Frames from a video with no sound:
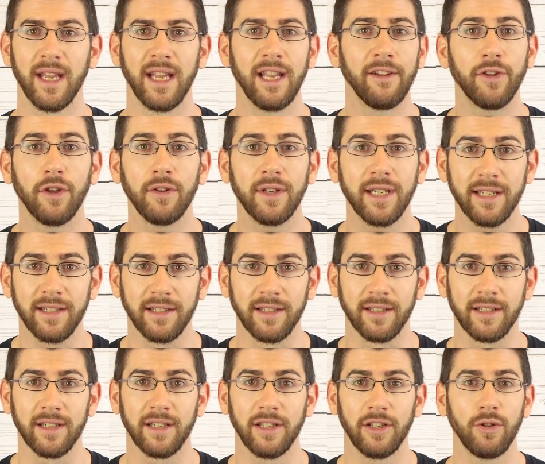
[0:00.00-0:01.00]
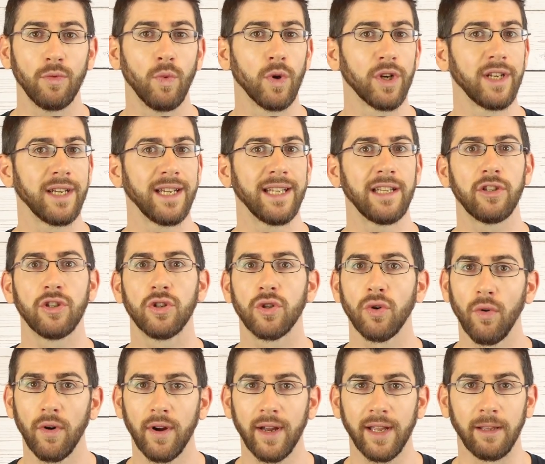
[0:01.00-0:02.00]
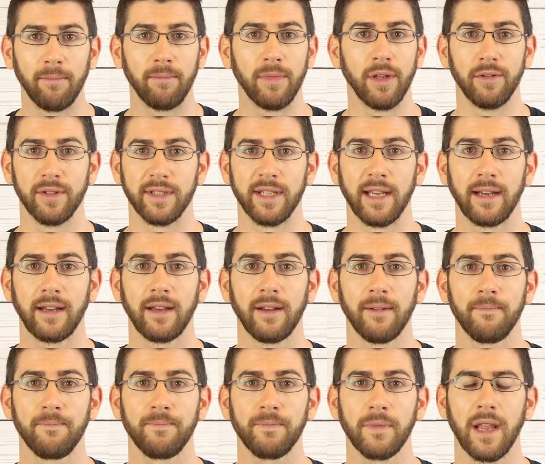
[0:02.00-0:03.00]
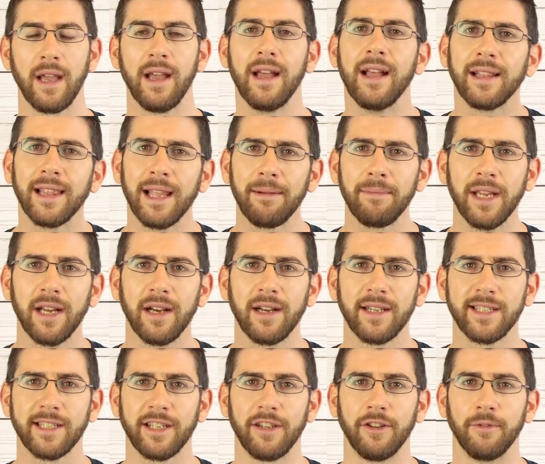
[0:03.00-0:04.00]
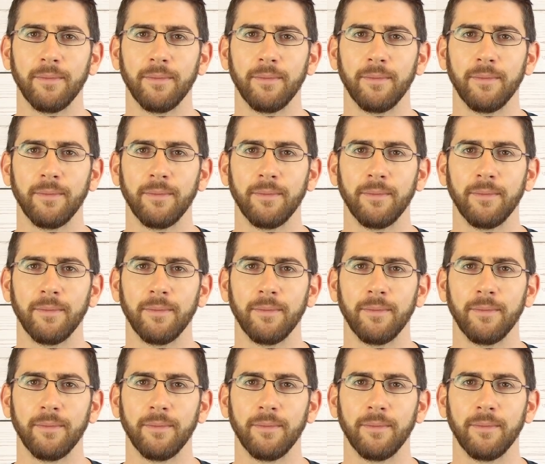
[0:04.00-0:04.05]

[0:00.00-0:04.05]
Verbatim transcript: If you didn't, you wouldn't enjoy music. Let me ask